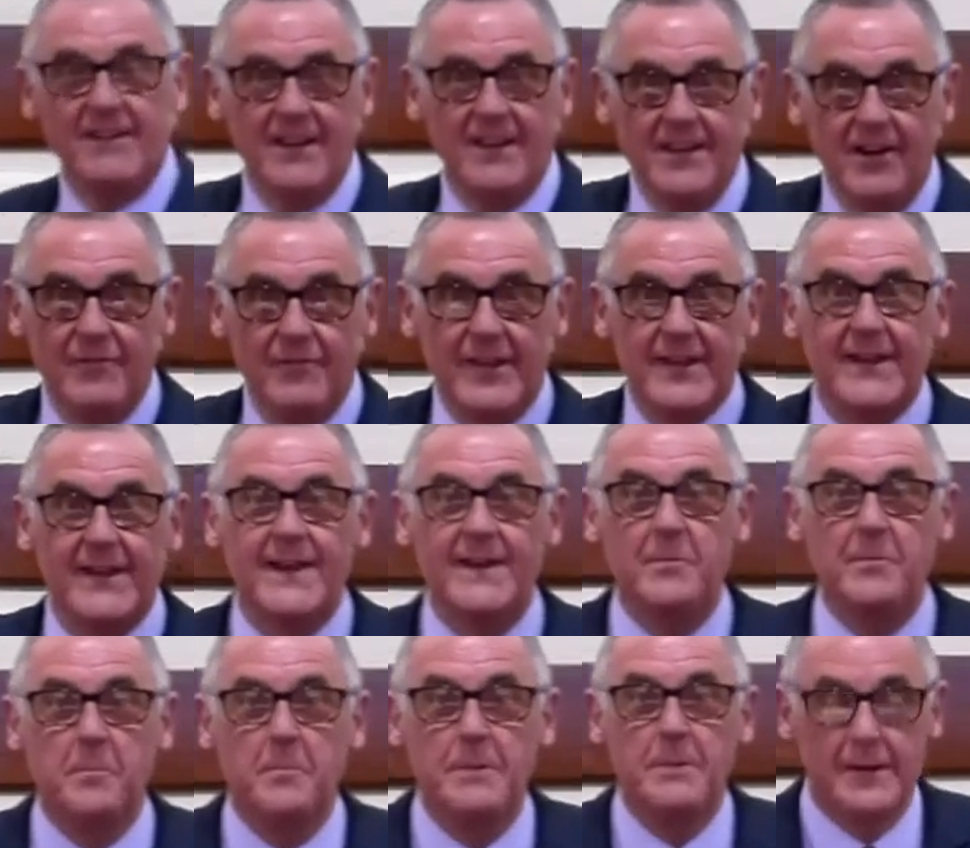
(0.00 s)
What a lovely
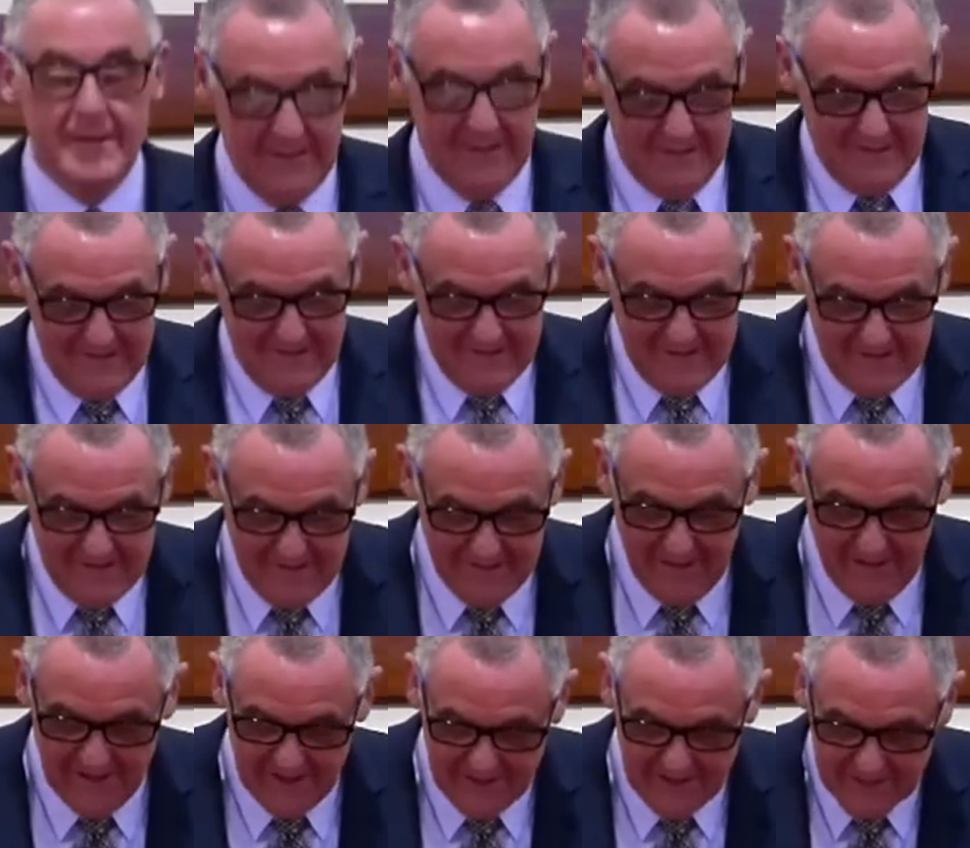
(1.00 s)
hymn
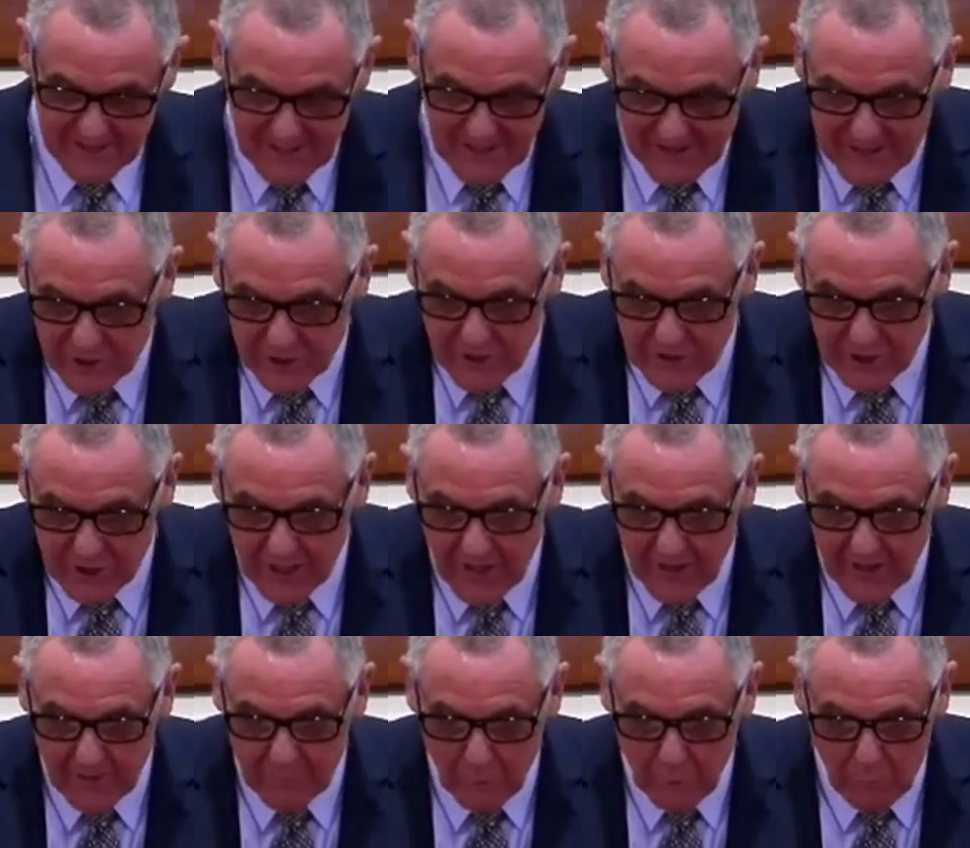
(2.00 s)
that is. Let's just
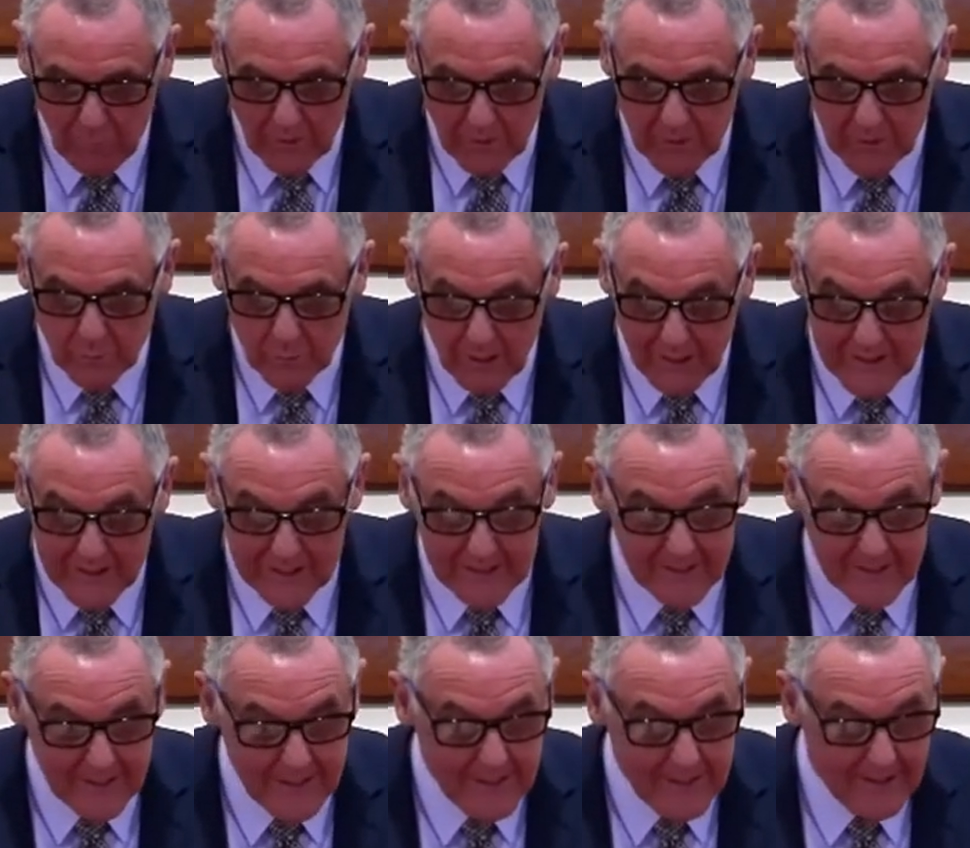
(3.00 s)
take a moment
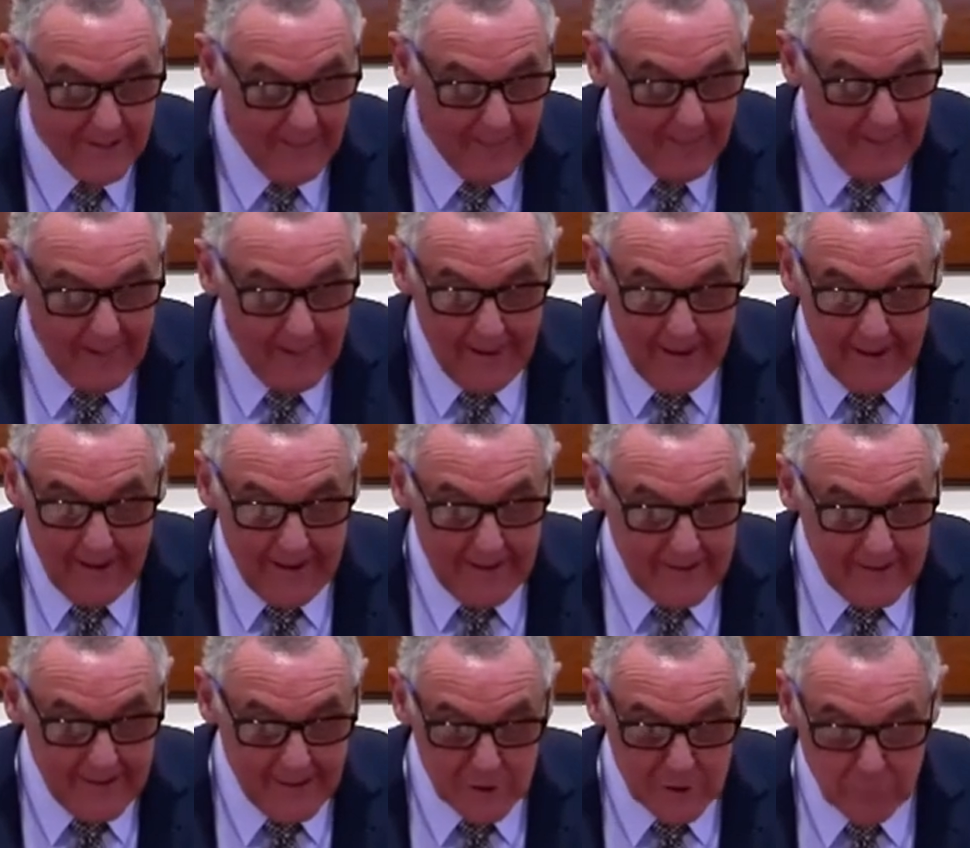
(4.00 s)
quietly.
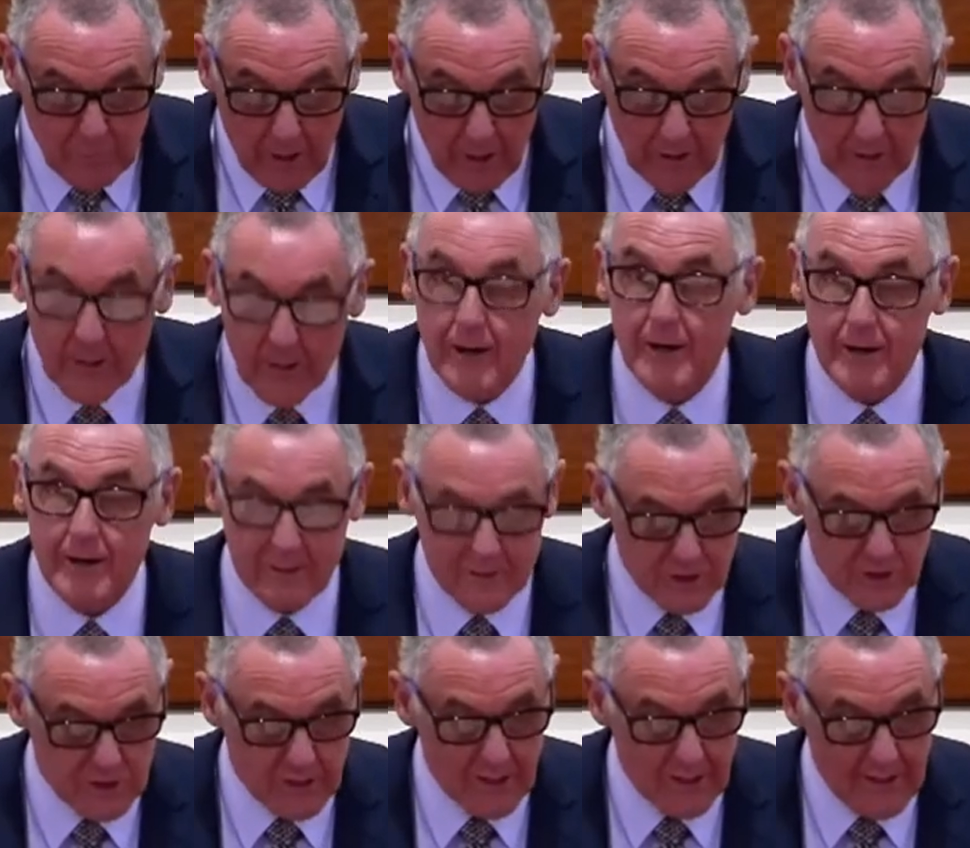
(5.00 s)
Let's bow our
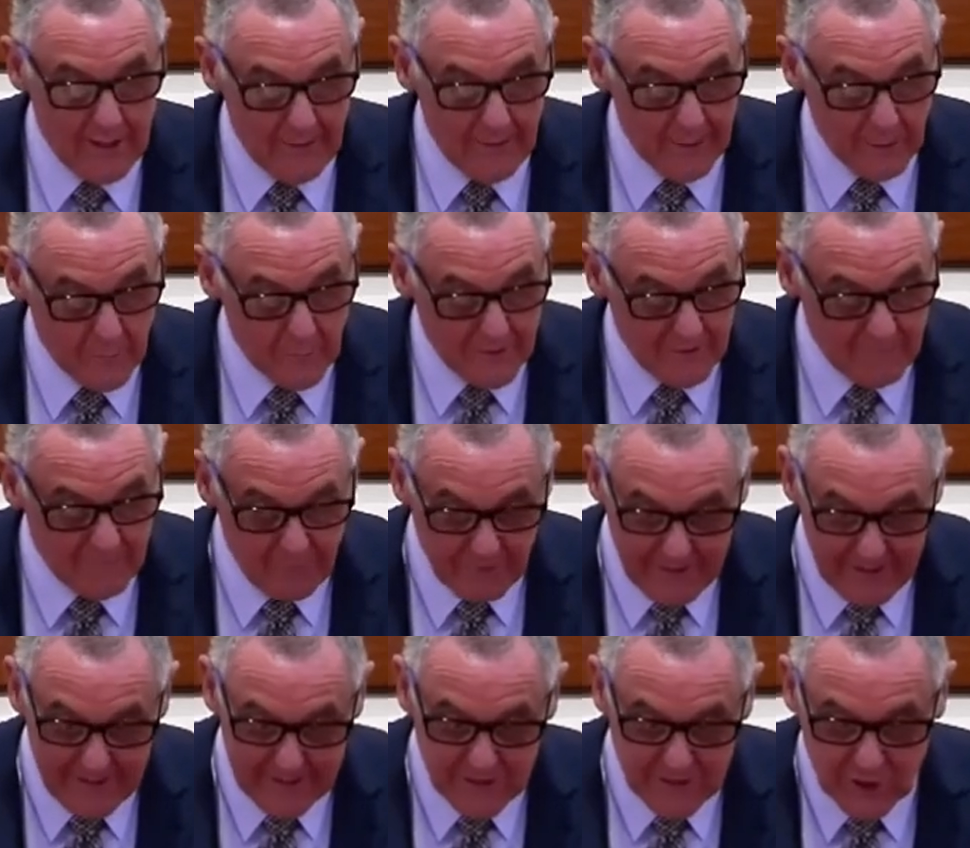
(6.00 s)
hearts together. We have
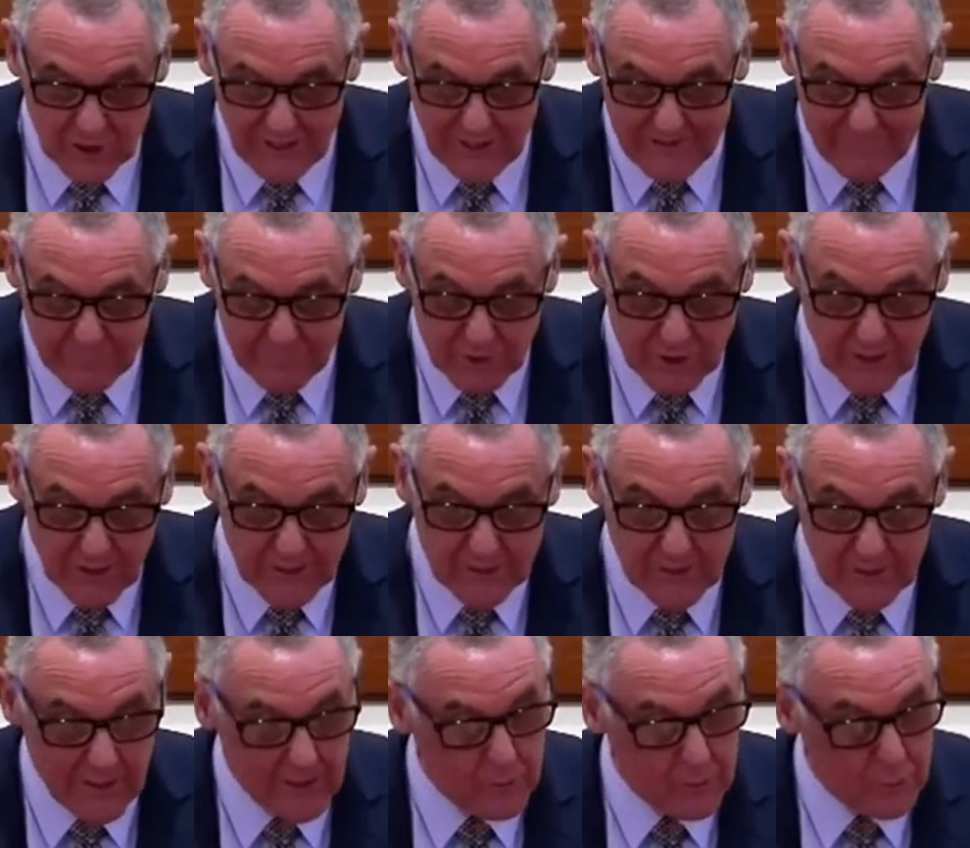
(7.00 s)
read Psalm
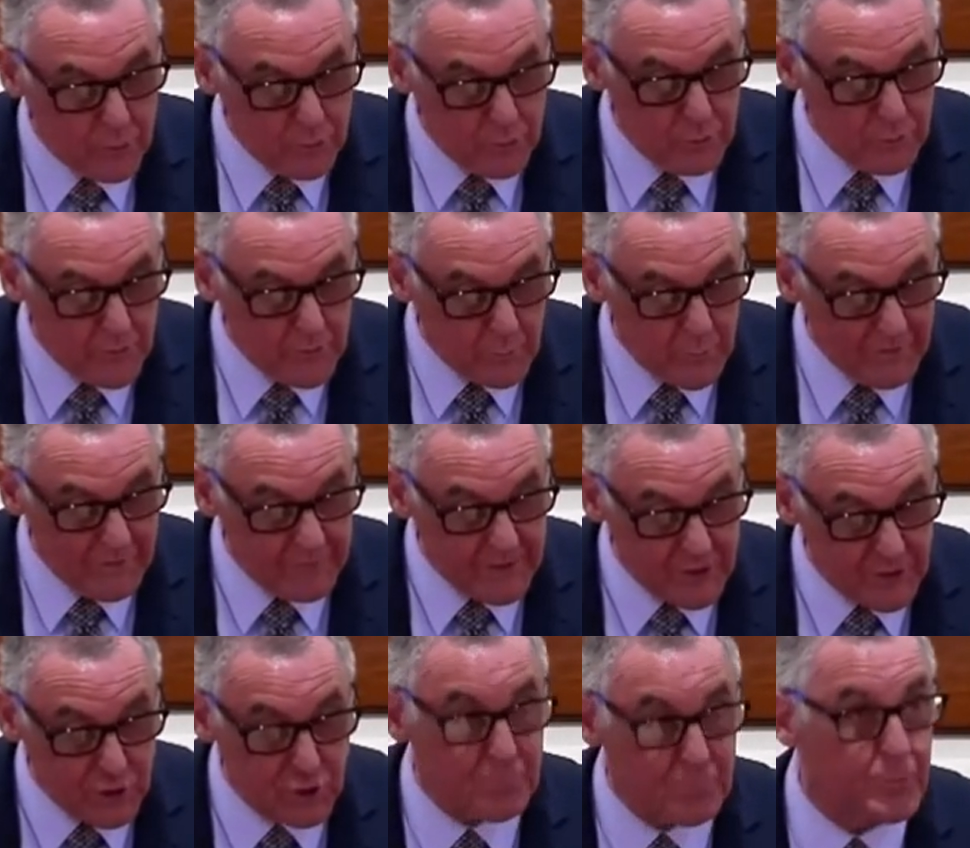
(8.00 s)
62 and we've
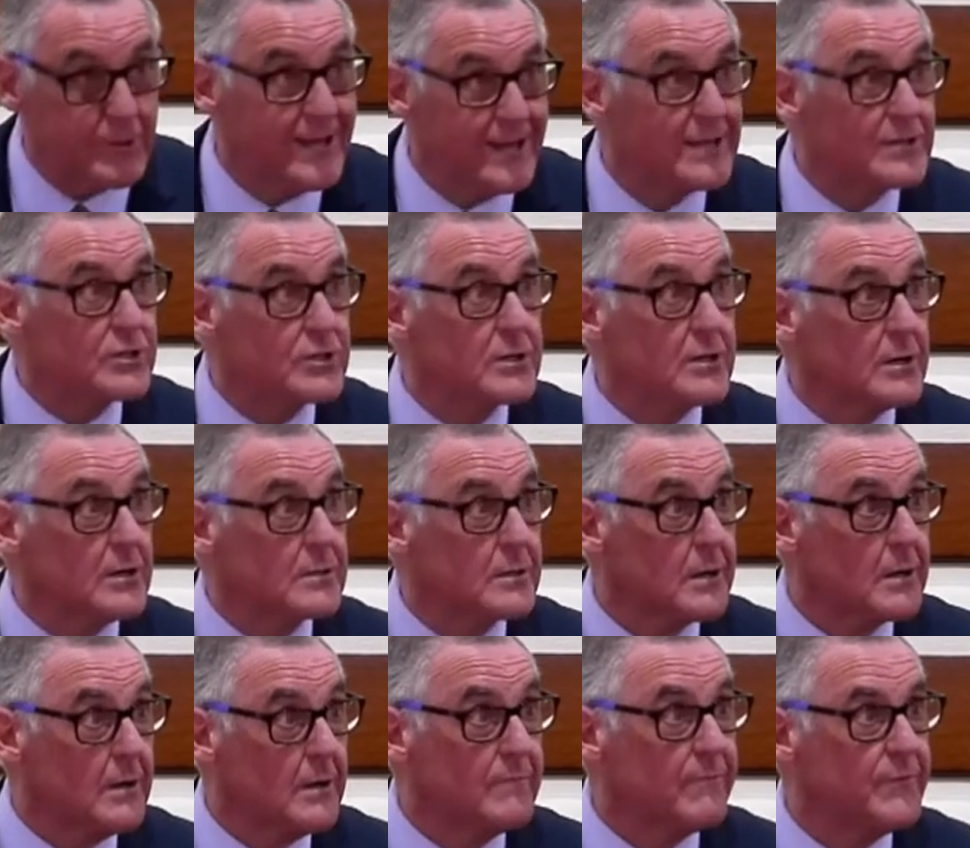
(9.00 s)
expressed our
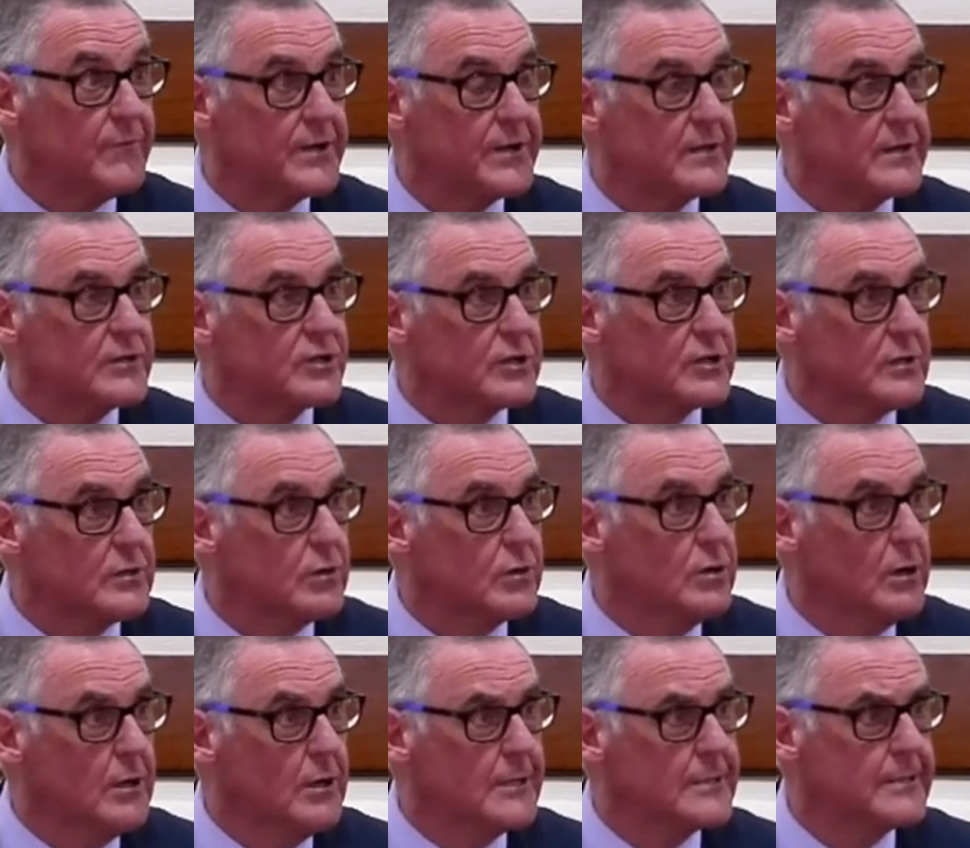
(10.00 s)
confidence in
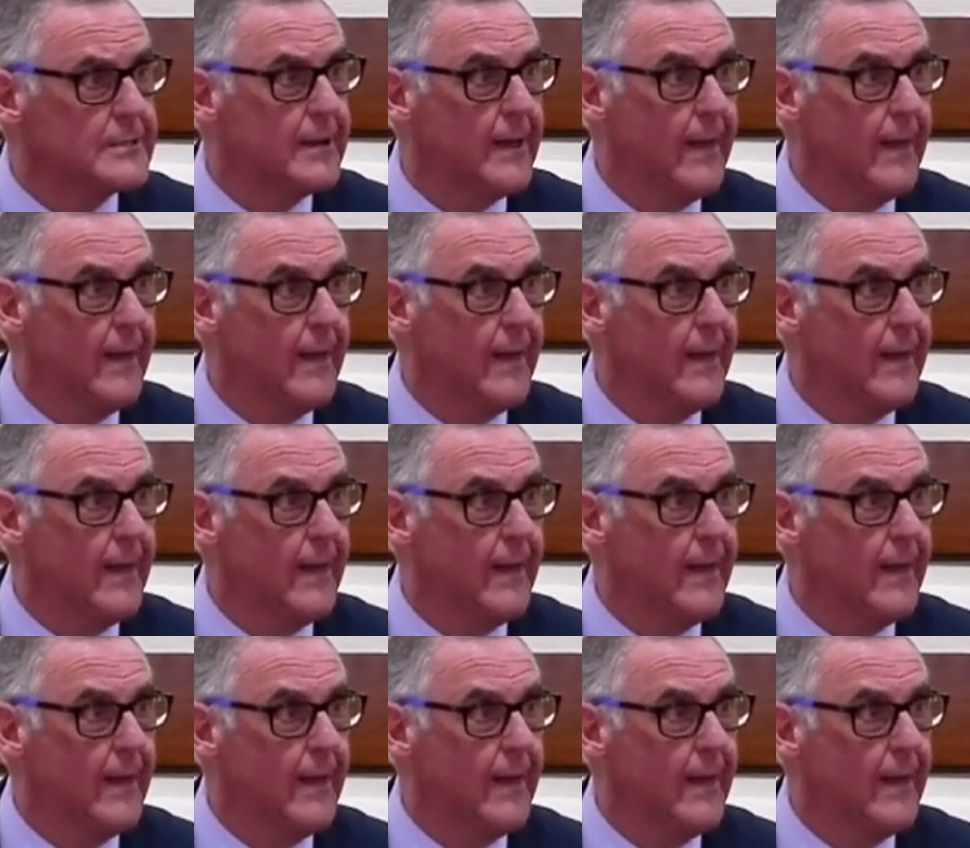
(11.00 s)
God.